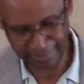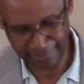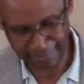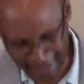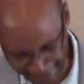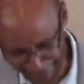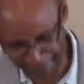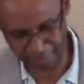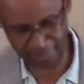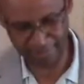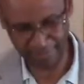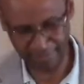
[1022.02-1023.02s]

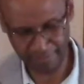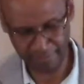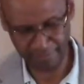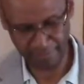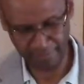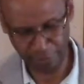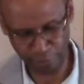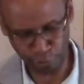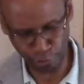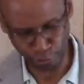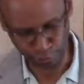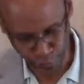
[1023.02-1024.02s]
effort
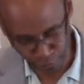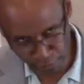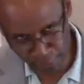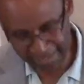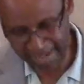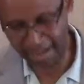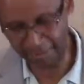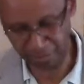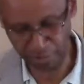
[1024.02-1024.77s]
to root out, to